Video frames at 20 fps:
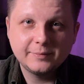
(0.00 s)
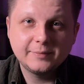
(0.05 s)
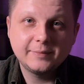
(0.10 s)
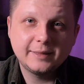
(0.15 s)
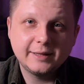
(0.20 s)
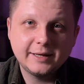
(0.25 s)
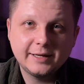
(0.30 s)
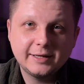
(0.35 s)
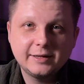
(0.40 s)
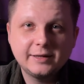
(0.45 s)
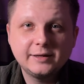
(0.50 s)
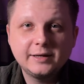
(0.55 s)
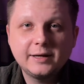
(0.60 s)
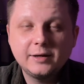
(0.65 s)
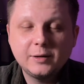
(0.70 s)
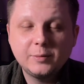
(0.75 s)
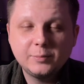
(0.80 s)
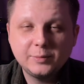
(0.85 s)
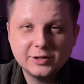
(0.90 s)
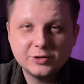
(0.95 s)
And
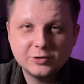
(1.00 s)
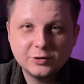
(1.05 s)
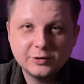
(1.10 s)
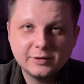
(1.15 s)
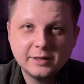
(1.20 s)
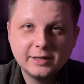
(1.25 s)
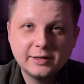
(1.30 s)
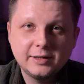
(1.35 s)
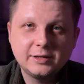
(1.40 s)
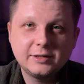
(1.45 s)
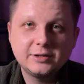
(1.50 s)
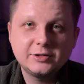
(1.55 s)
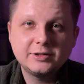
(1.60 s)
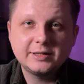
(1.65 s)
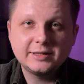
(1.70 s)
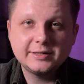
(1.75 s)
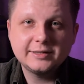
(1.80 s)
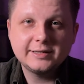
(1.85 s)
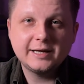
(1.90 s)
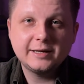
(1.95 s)
another major advantage
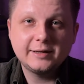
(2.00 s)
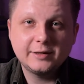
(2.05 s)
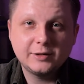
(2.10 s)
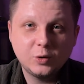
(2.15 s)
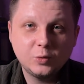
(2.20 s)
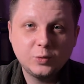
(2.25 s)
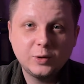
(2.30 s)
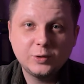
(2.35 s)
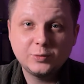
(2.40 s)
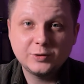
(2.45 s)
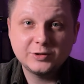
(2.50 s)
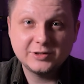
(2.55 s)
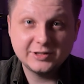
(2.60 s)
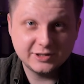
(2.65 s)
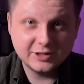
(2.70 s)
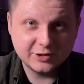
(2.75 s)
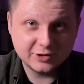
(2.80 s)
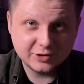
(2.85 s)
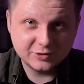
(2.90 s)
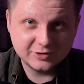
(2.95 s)
is that no one will
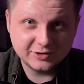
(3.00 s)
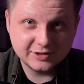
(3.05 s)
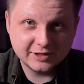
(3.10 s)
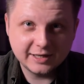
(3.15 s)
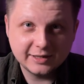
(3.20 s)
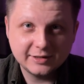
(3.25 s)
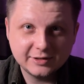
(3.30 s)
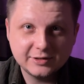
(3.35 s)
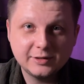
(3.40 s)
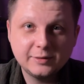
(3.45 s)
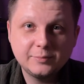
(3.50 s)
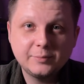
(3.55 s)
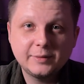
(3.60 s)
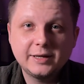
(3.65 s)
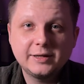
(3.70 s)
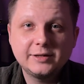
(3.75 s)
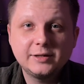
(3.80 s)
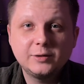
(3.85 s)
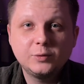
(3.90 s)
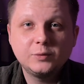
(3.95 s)
steal your sketch
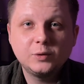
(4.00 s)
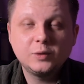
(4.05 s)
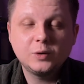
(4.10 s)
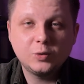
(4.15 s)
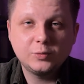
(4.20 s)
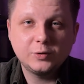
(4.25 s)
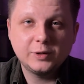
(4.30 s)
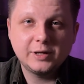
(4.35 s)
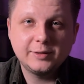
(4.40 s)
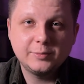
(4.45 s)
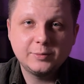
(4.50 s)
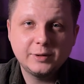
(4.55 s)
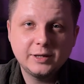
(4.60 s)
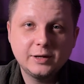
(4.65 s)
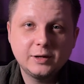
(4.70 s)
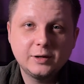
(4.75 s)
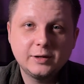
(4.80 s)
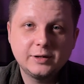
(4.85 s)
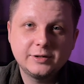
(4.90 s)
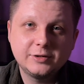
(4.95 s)
because it will already be
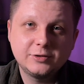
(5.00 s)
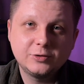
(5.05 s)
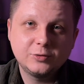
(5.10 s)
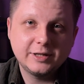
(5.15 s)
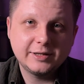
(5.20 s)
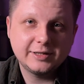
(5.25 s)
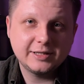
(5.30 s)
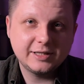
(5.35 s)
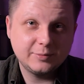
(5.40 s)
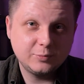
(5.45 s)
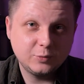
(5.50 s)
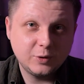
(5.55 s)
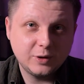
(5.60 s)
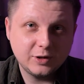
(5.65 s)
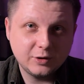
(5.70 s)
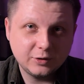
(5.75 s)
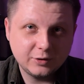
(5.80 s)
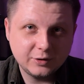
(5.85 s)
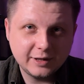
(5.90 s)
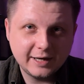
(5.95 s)
on a 3D
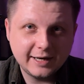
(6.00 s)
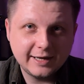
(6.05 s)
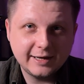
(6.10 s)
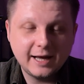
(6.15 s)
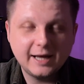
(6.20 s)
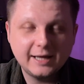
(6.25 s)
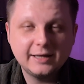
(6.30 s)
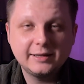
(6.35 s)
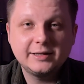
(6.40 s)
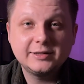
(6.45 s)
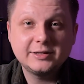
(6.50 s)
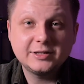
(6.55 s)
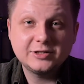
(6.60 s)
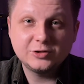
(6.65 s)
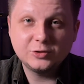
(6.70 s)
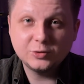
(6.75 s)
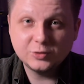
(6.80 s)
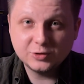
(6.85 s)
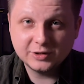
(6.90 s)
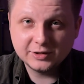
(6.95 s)
model and highly
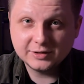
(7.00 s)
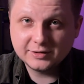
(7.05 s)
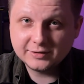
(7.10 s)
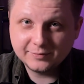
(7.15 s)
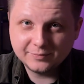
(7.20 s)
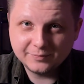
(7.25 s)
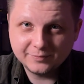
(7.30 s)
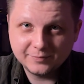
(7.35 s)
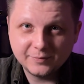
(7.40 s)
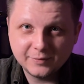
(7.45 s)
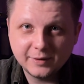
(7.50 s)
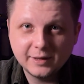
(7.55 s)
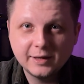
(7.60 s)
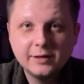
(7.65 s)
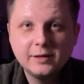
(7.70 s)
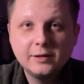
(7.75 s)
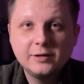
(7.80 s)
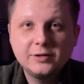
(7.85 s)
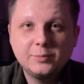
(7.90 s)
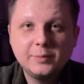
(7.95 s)
distorted.
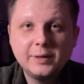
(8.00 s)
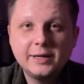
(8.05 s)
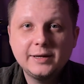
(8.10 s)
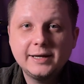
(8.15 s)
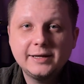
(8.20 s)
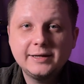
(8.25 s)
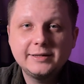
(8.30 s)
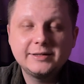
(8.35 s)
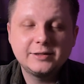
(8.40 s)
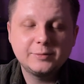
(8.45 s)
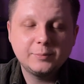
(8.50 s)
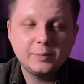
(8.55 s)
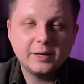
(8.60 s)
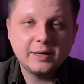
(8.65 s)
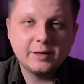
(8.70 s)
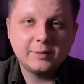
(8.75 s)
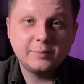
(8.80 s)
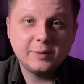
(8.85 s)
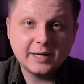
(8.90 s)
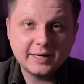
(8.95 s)
Others might get
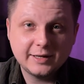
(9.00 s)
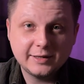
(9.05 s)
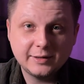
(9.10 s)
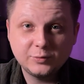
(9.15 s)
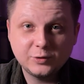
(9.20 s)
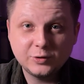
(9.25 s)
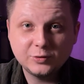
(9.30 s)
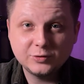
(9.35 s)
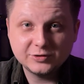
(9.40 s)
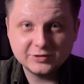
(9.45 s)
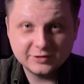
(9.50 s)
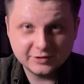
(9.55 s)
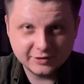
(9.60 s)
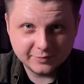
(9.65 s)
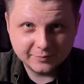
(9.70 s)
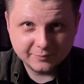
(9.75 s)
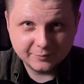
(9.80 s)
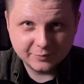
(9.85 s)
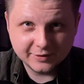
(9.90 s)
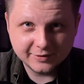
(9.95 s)
inspired by it at most,
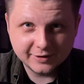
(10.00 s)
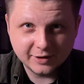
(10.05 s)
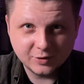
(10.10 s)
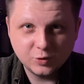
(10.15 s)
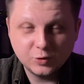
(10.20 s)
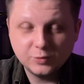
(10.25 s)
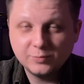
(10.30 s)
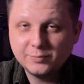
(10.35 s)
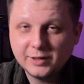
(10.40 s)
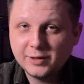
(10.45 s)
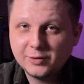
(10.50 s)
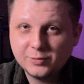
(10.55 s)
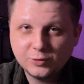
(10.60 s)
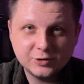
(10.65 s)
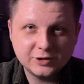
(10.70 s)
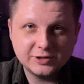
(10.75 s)
but they won't be able to